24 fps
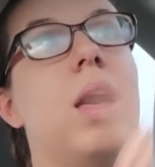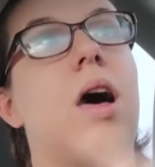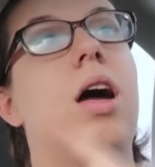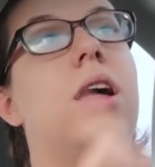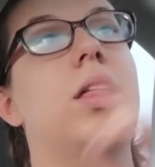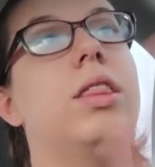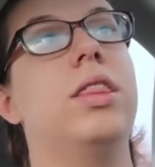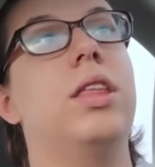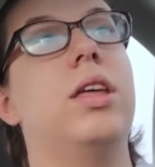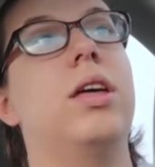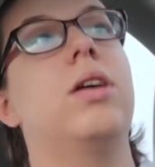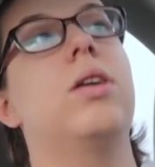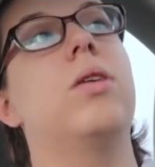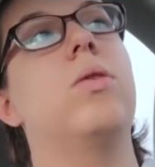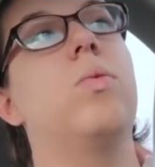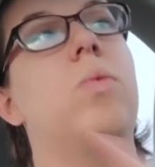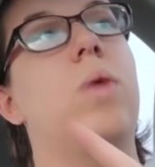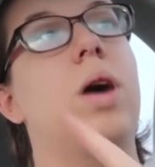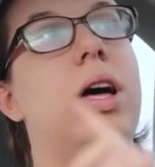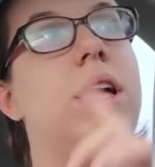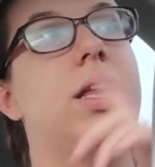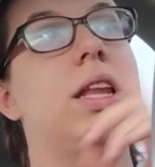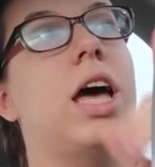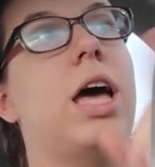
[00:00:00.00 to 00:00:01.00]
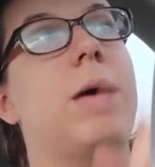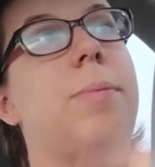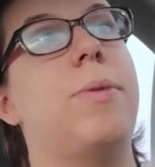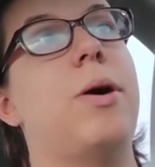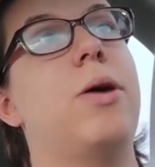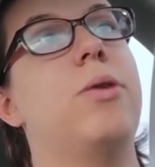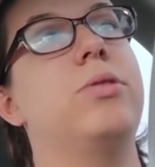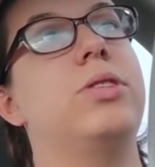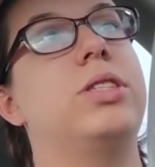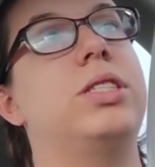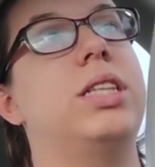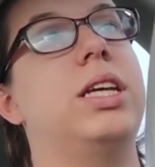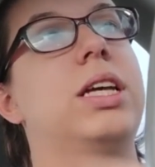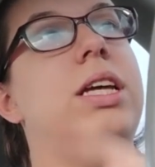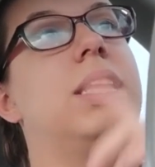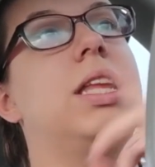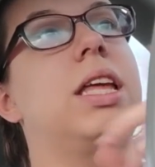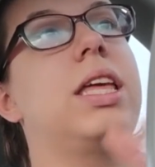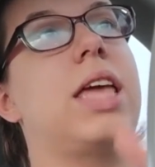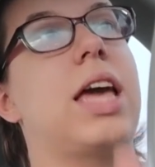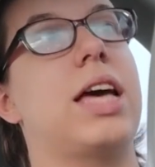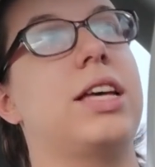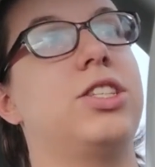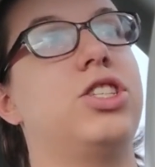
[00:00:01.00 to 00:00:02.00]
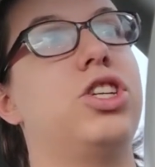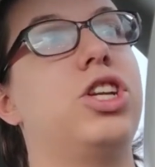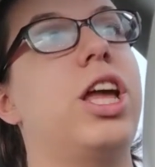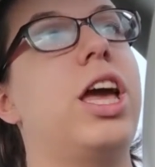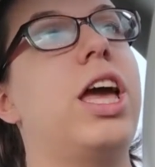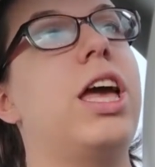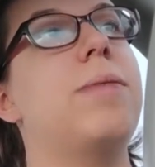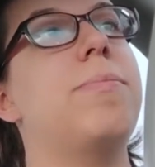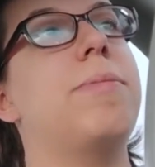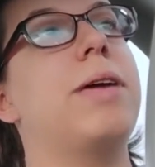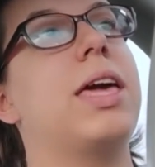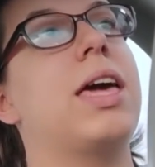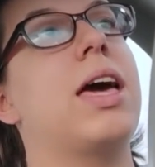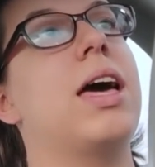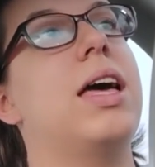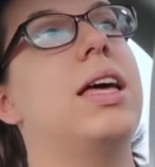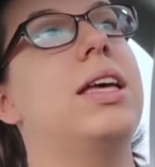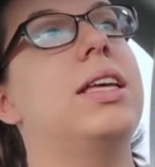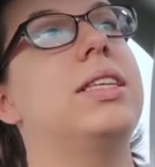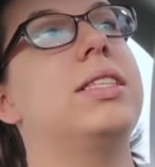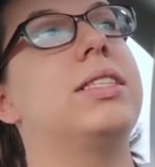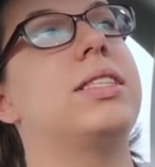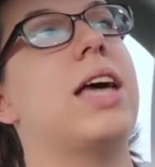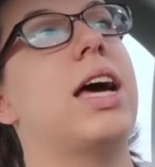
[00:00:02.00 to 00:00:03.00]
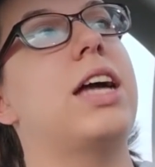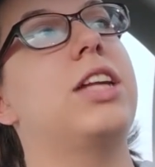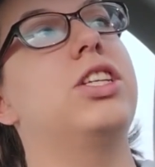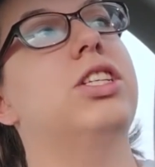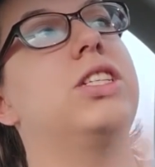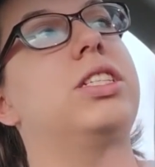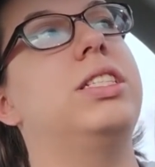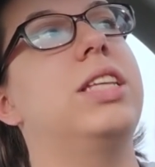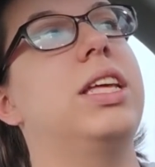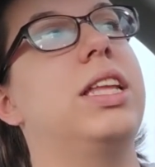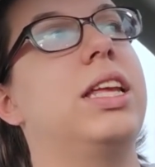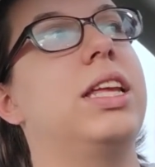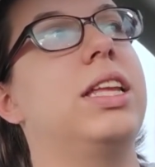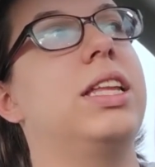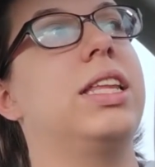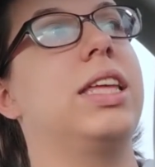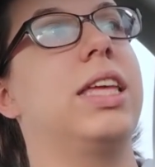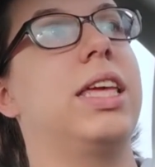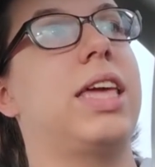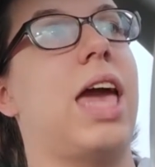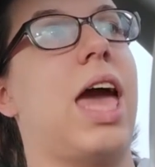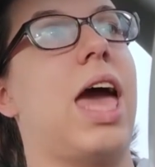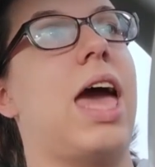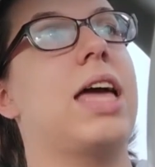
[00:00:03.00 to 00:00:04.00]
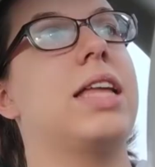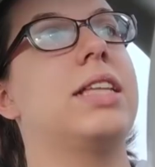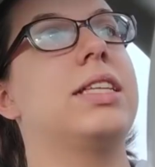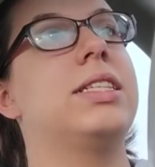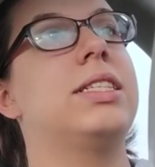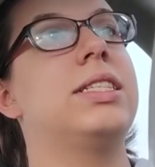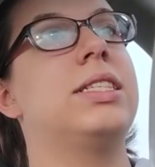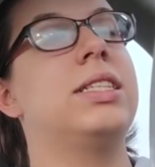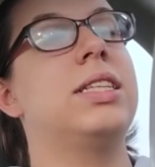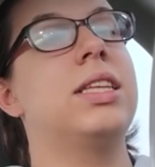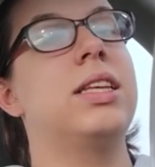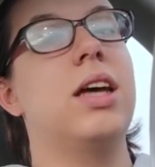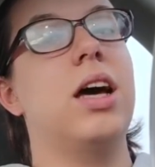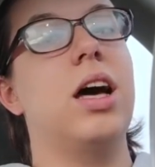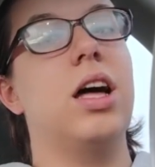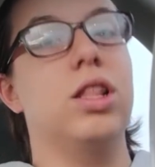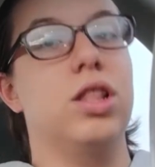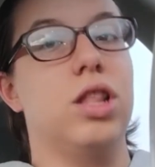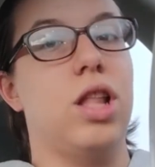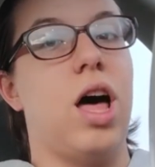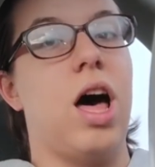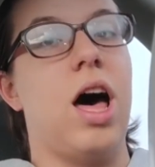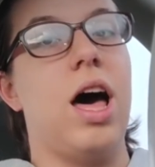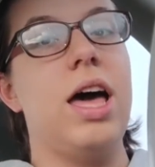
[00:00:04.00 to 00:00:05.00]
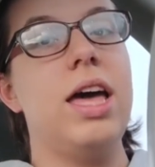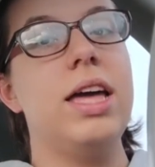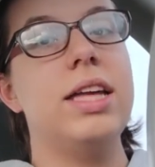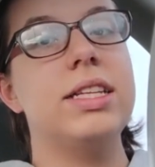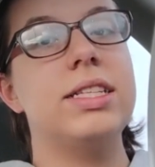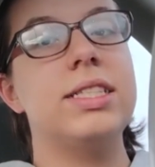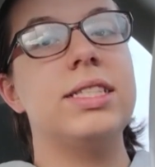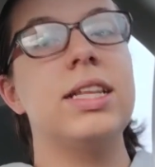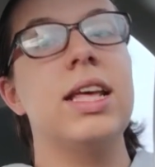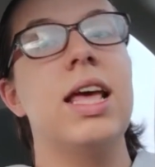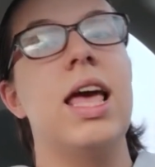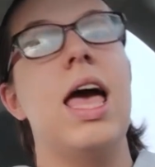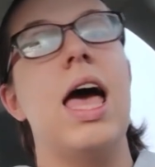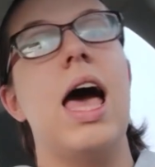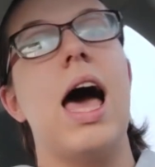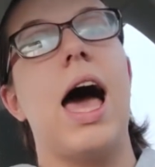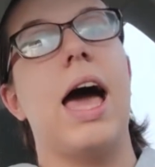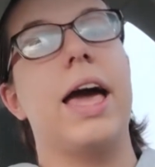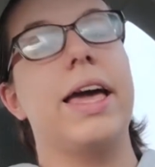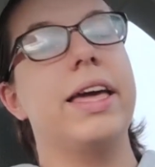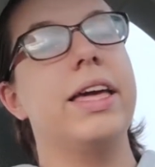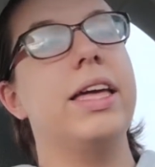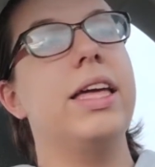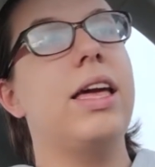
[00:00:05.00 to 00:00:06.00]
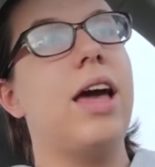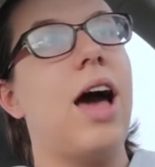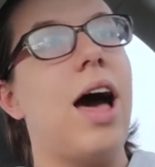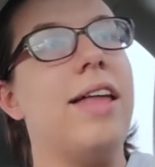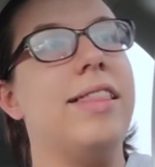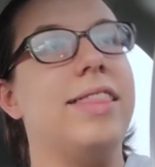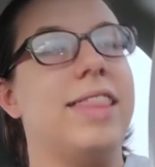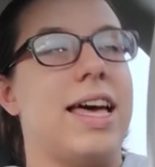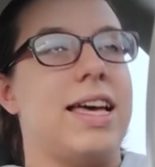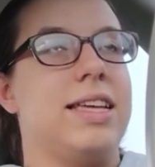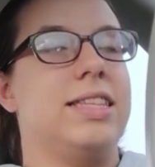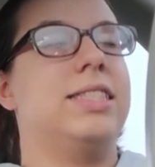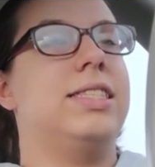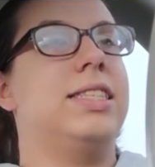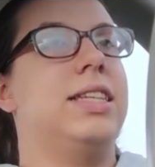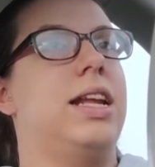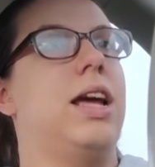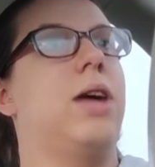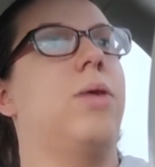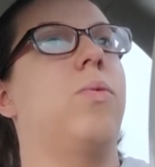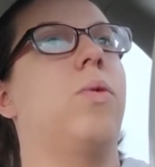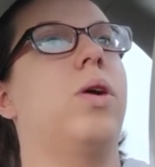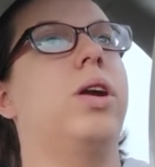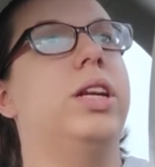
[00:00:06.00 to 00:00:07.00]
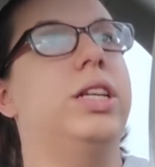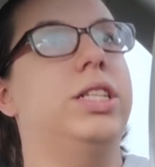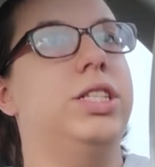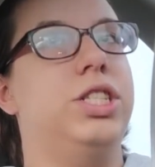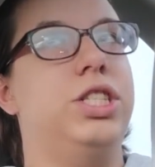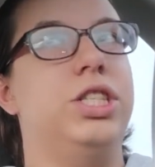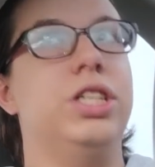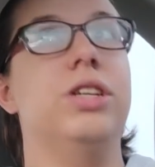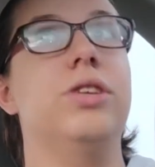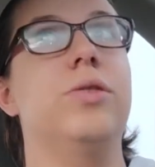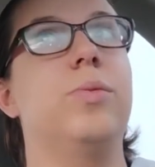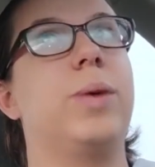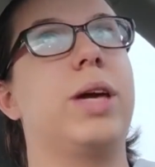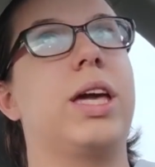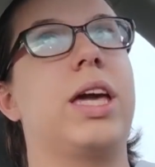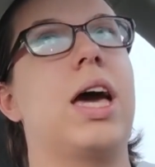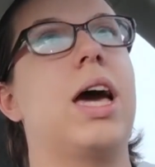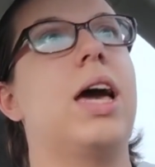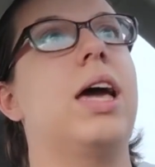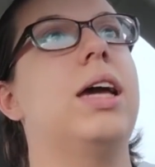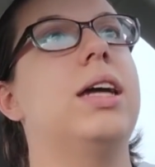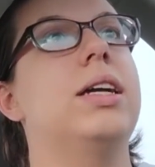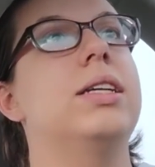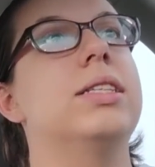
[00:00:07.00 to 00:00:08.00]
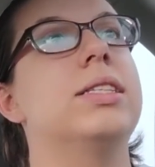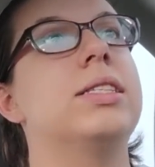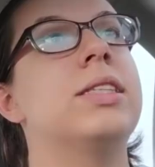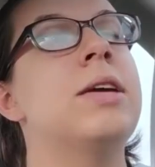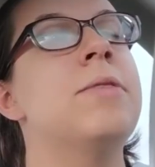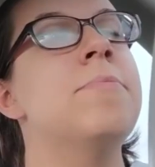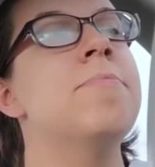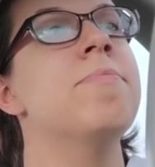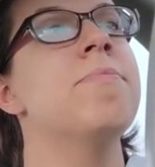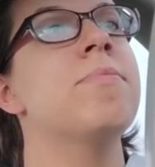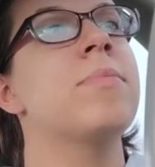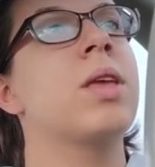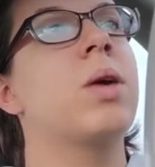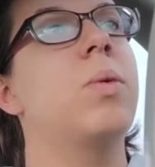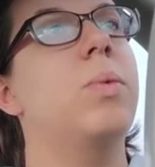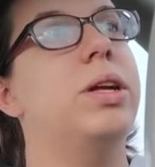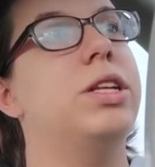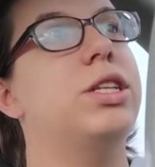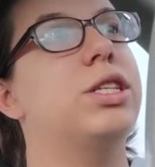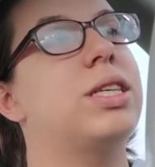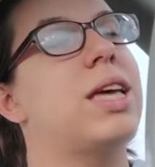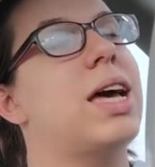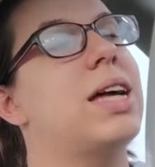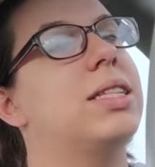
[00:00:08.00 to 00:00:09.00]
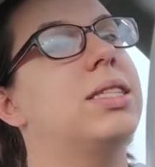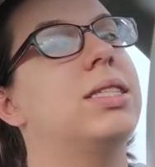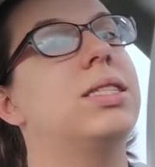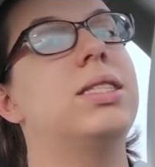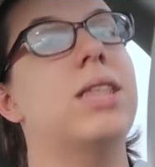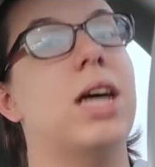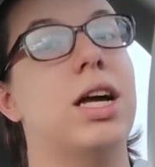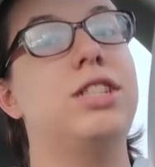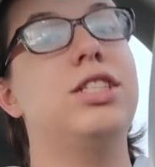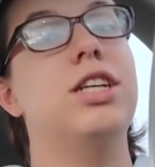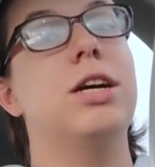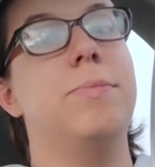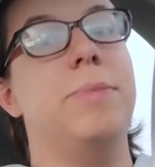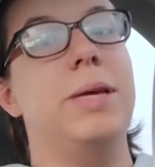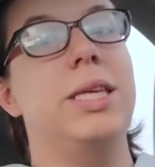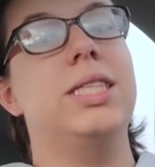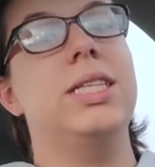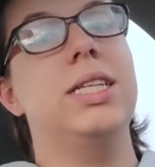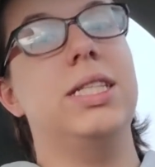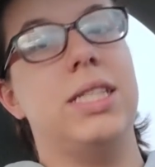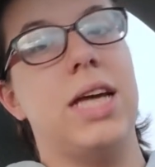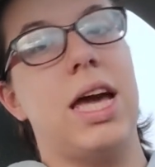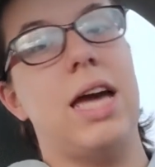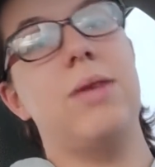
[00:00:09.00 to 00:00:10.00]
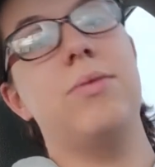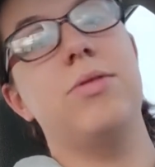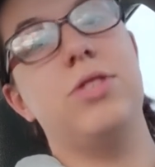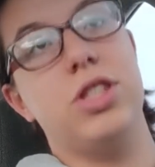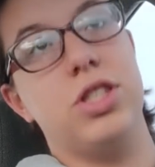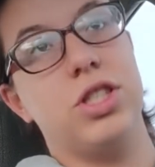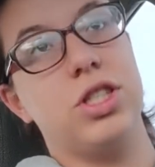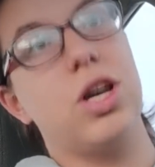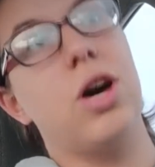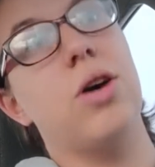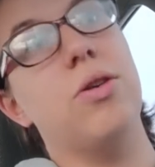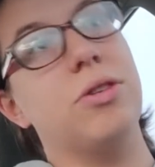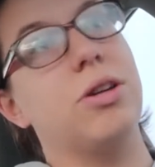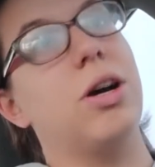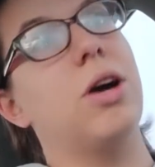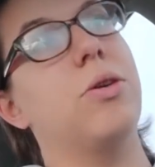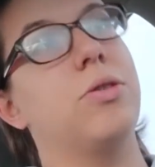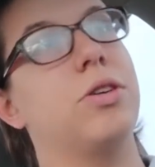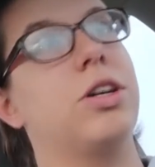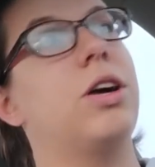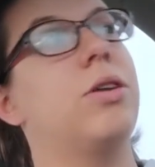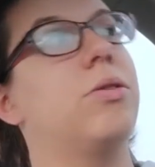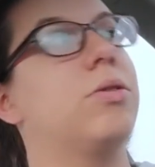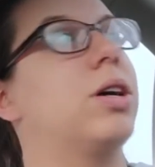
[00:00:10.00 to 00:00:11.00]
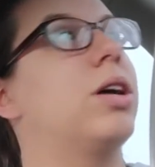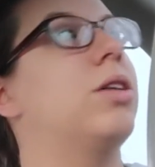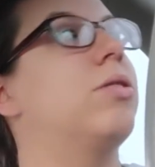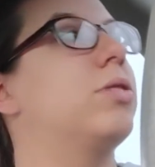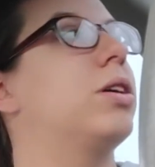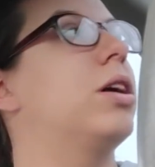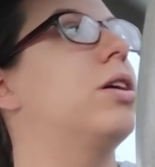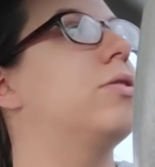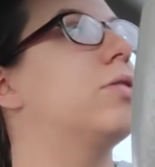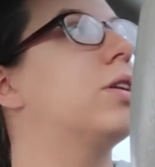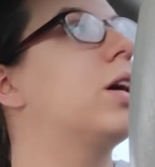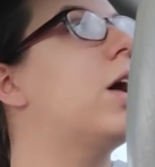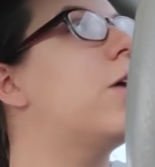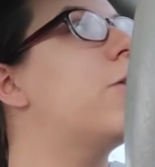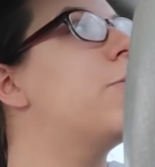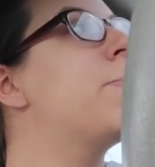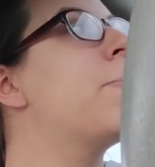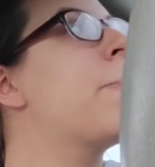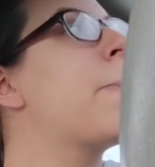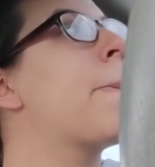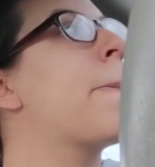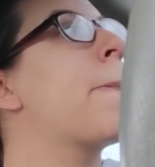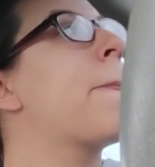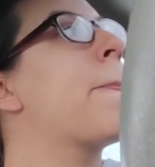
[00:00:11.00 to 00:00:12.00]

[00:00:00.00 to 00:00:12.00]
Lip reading: on the one I posted yesterday, because I just didn't get a lot. I got less than I wanted to because we just had such a busy day. It was just go, go, go, go, go, go.